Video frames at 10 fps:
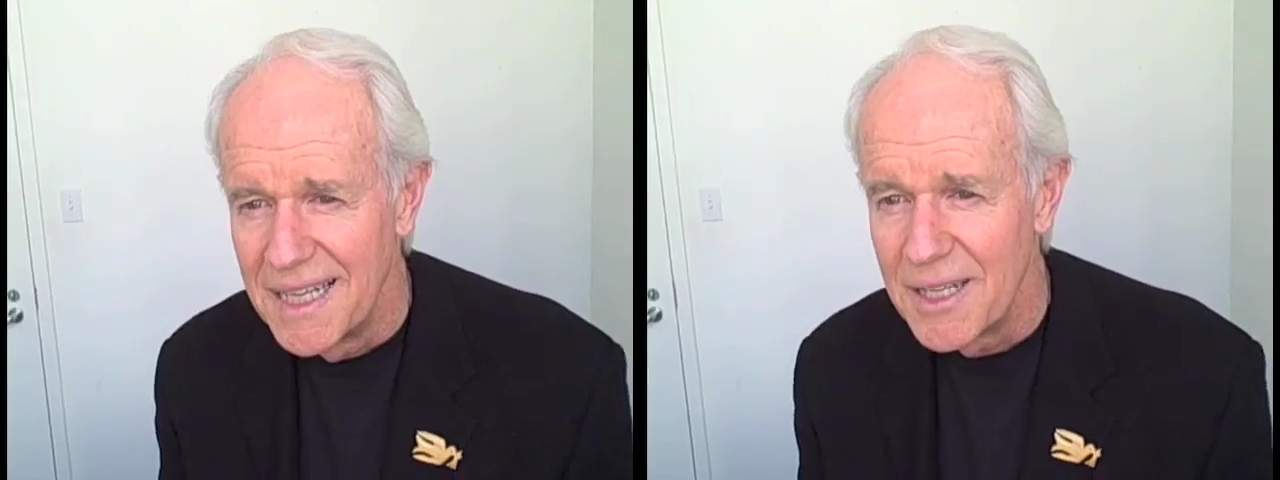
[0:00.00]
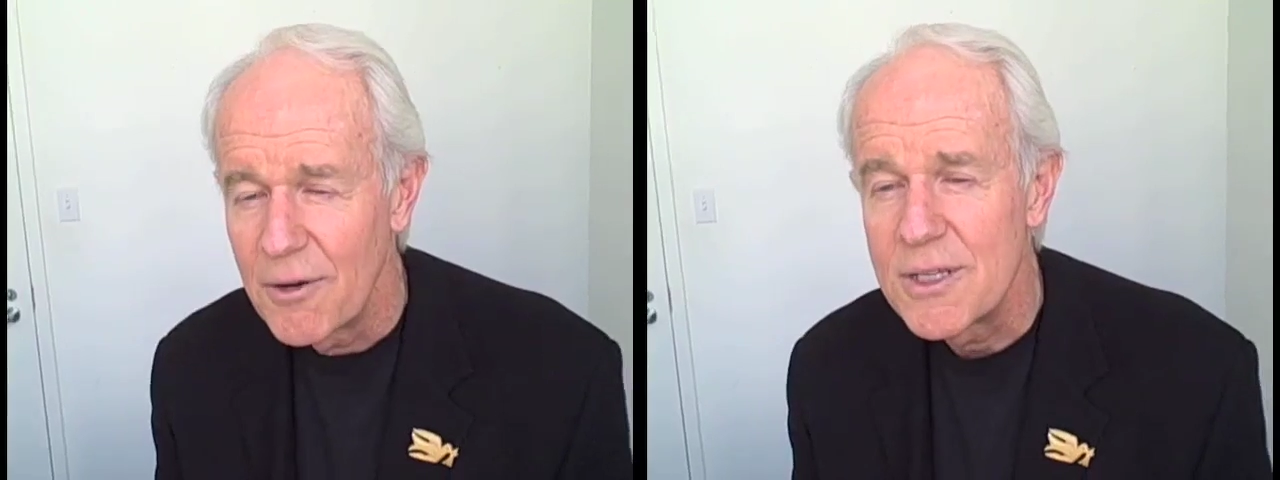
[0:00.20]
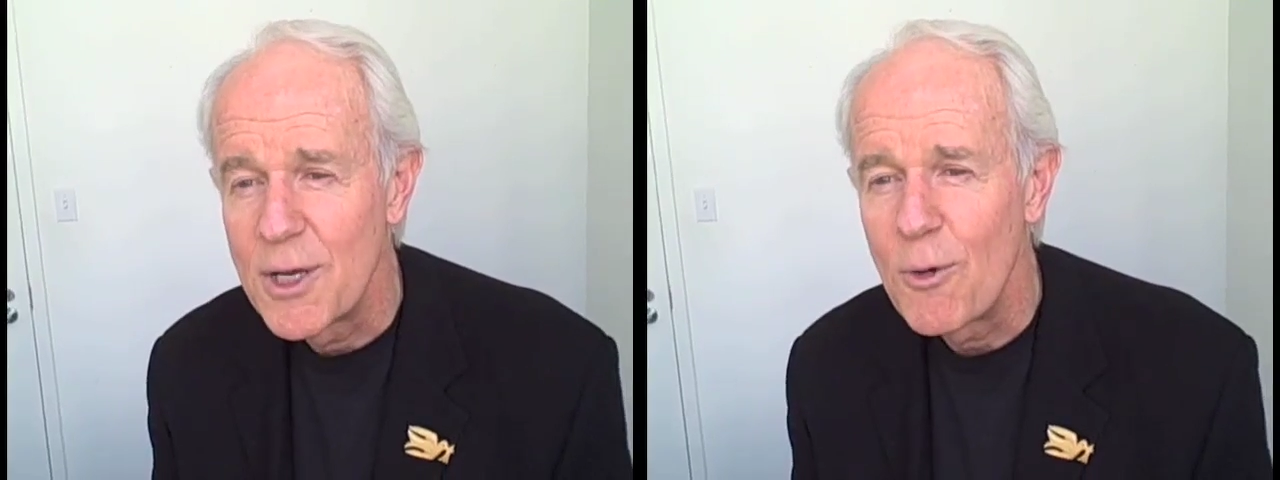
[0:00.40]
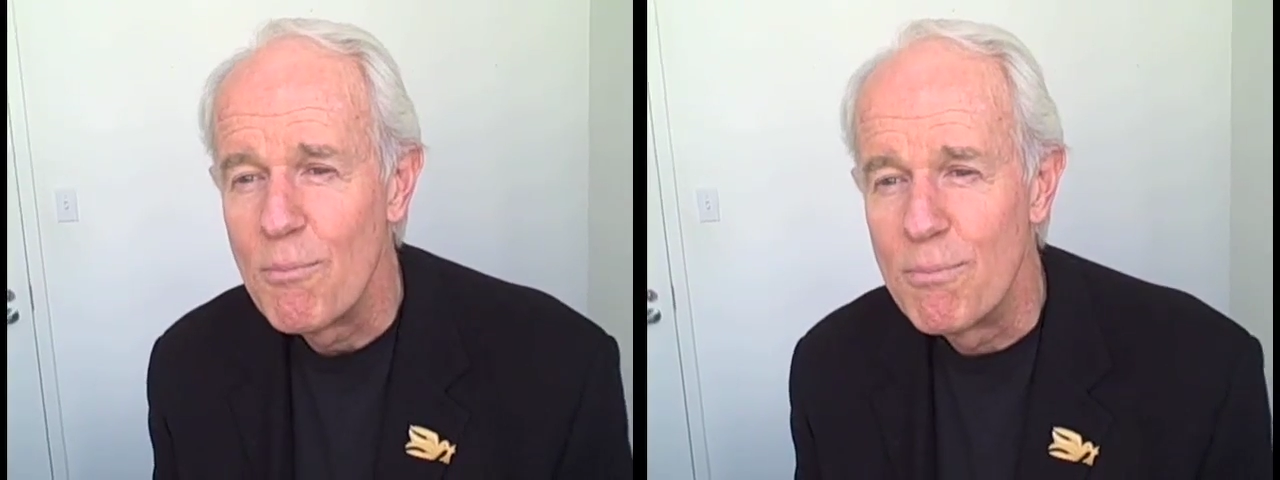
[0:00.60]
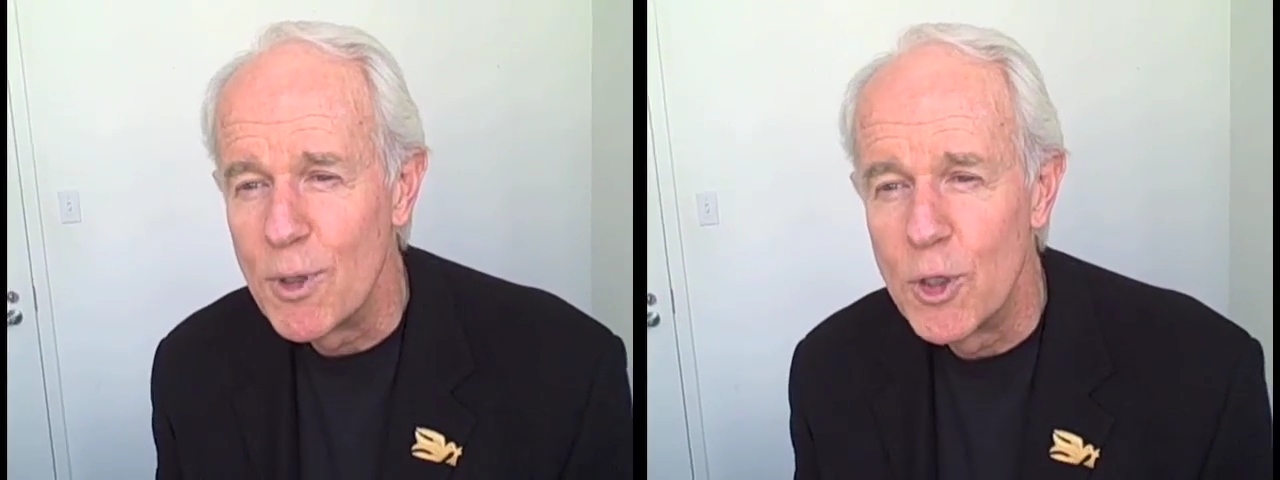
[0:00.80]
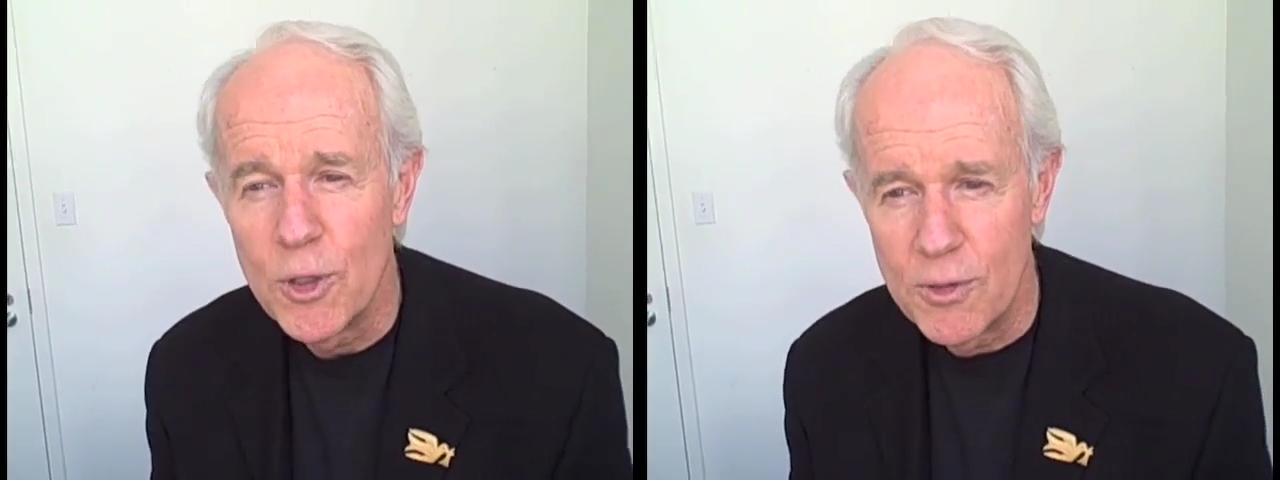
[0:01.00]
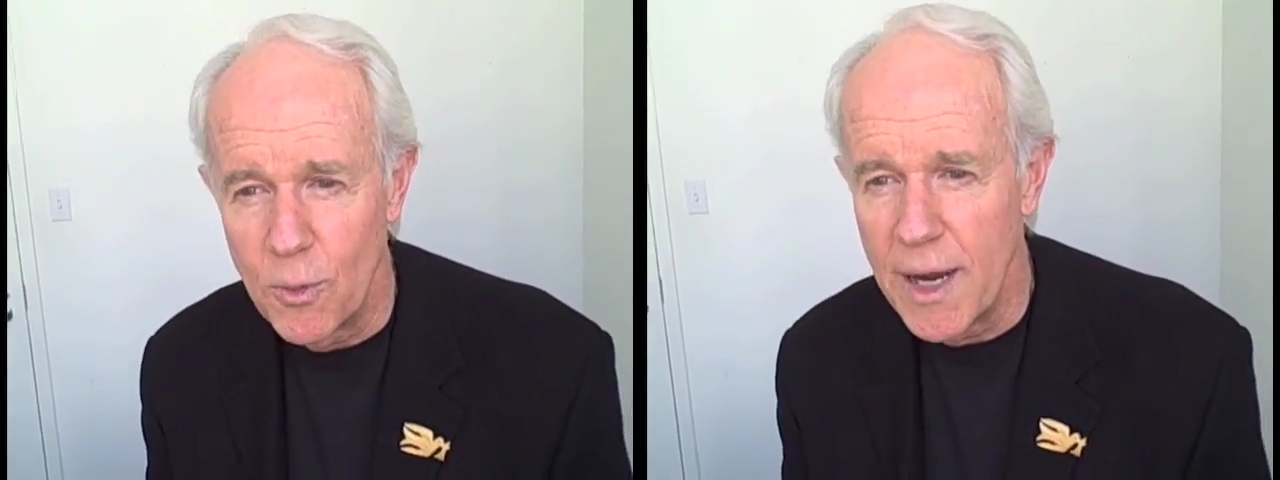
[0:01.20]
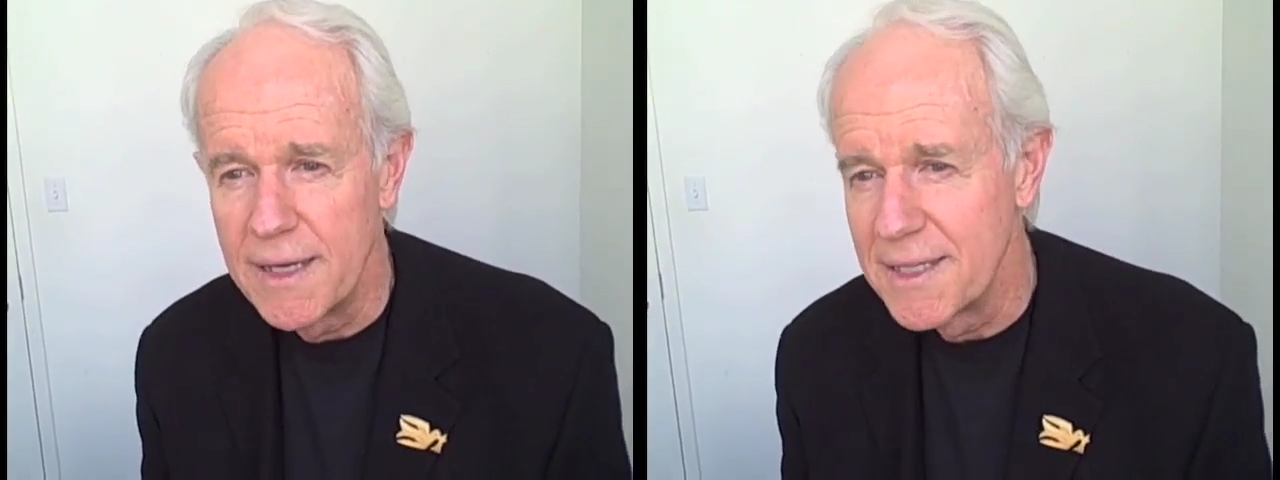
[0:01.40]
There is no good
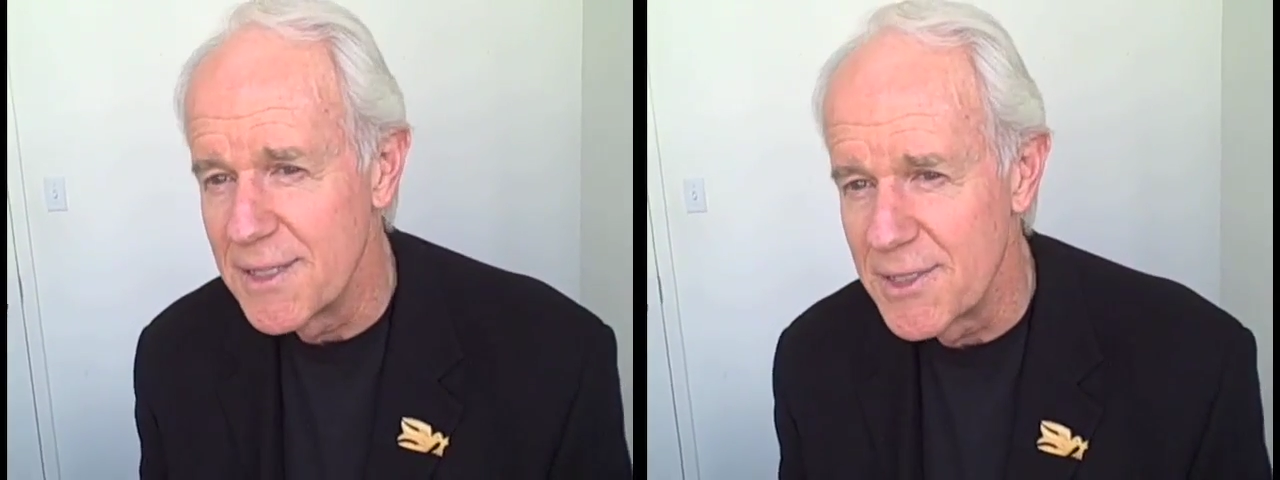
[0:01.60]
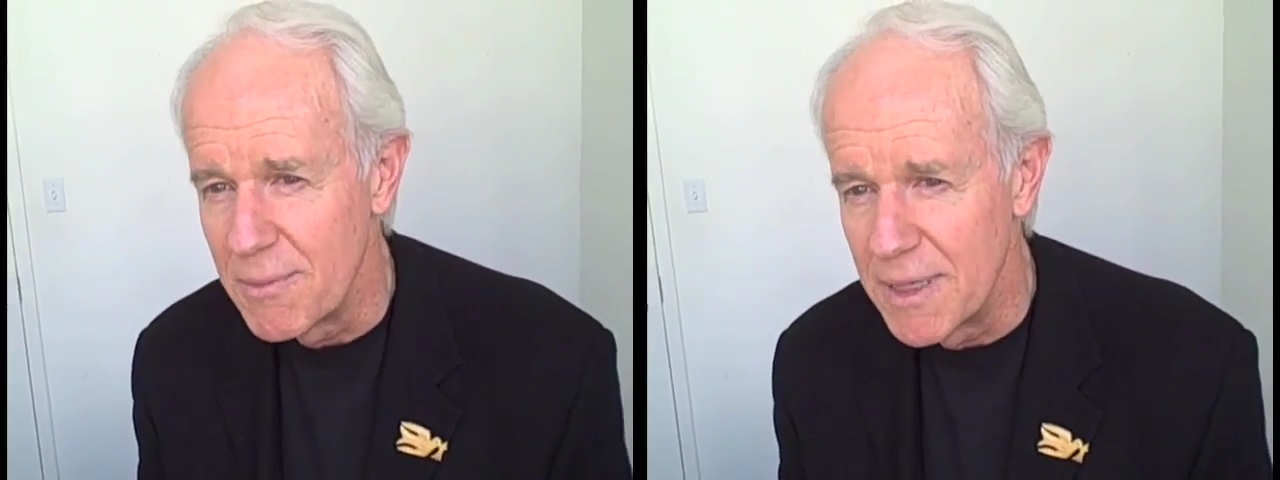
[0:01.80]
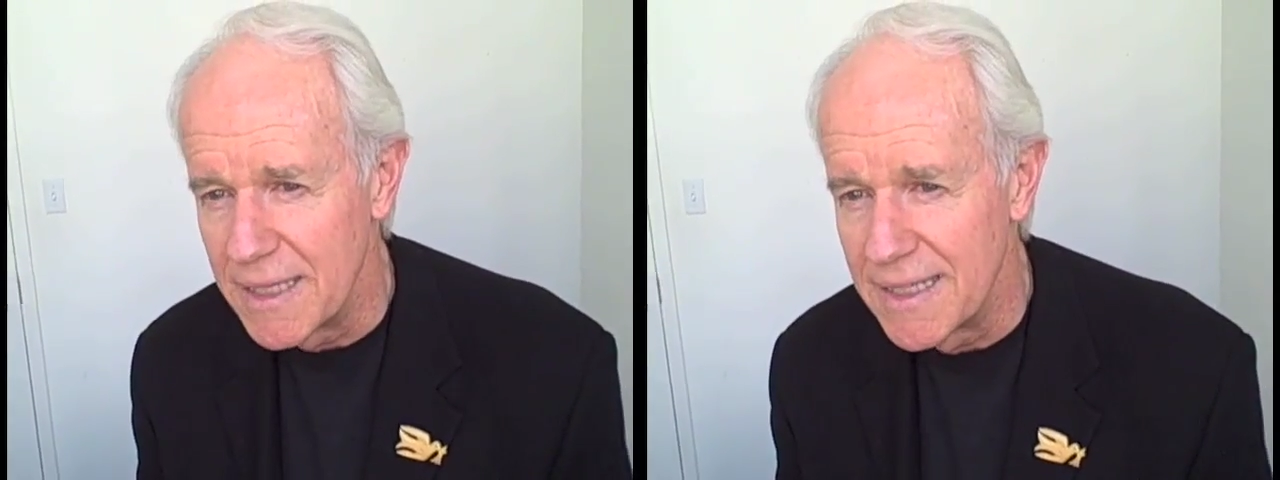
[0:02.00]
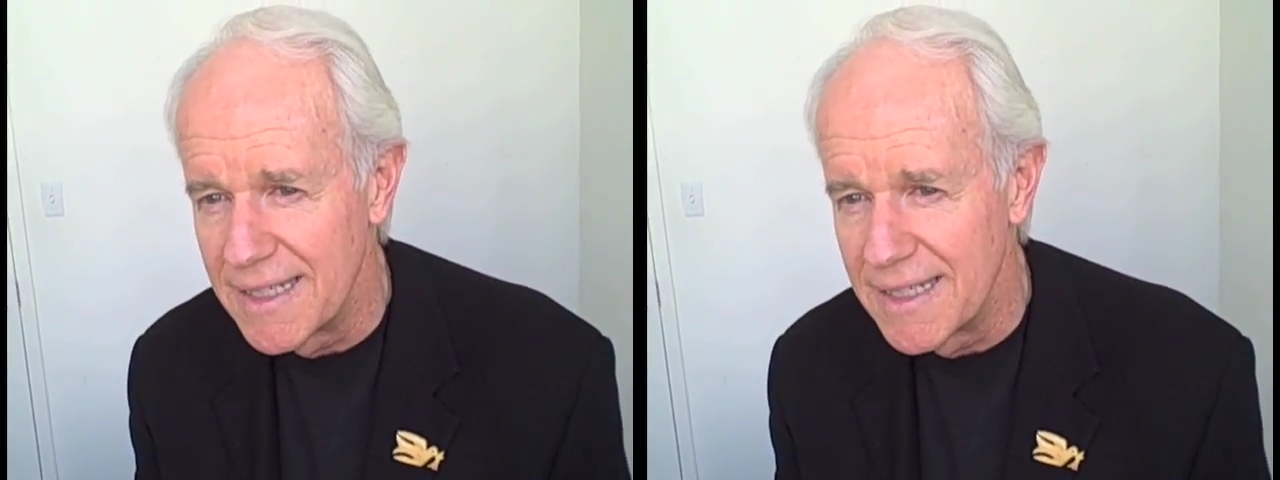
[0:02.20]
way to kill somebody.